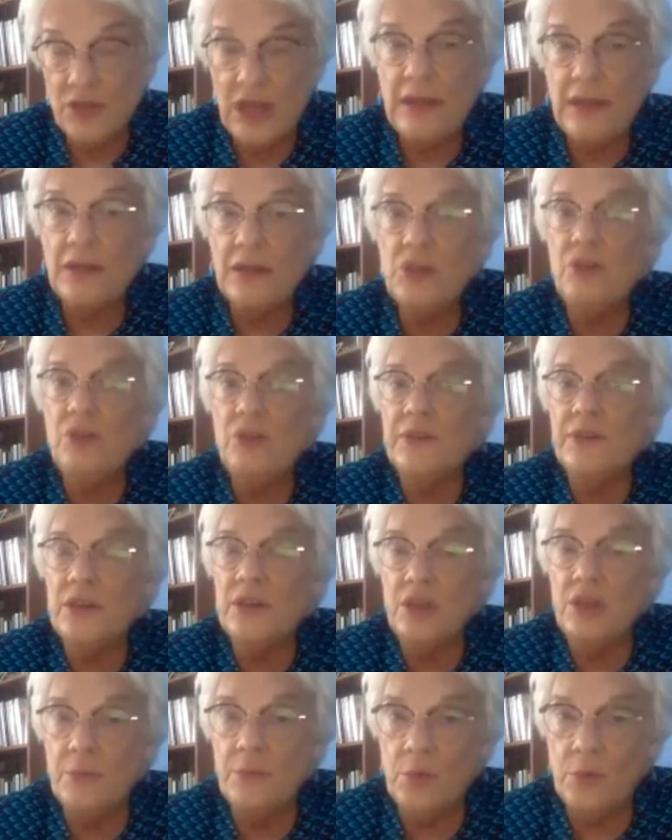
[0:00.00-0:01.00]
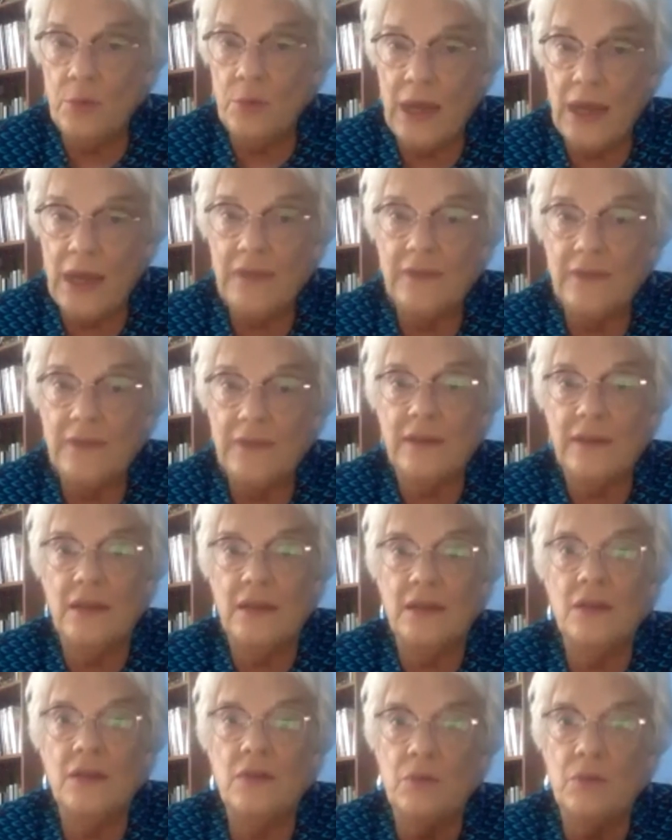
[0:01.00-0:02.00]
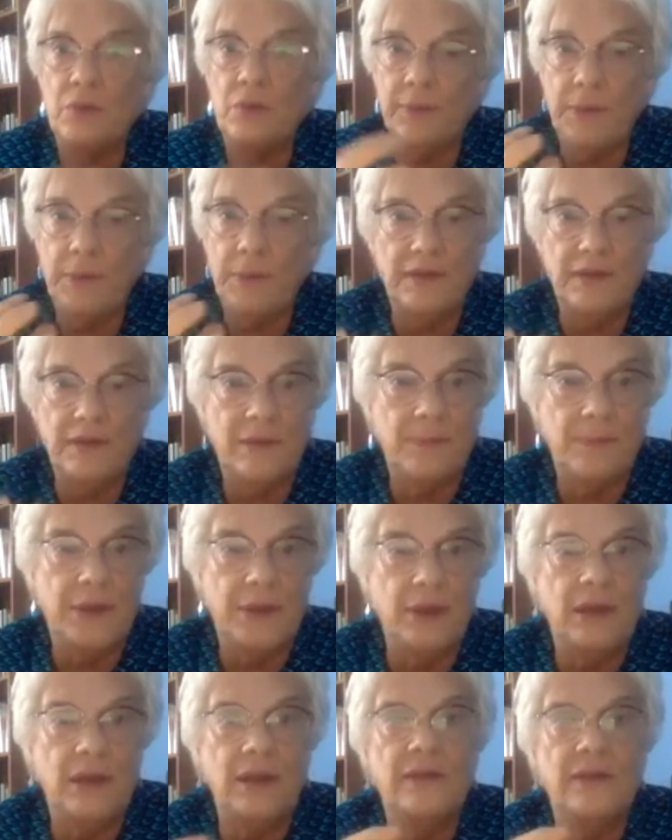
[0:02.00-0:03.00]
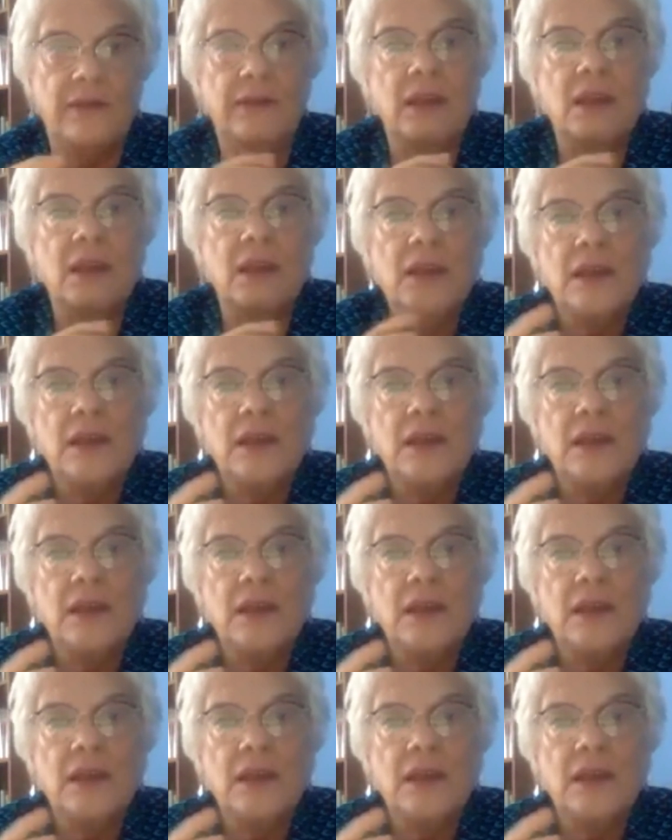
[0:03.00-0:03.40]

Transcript: And using human rights and the responsibilities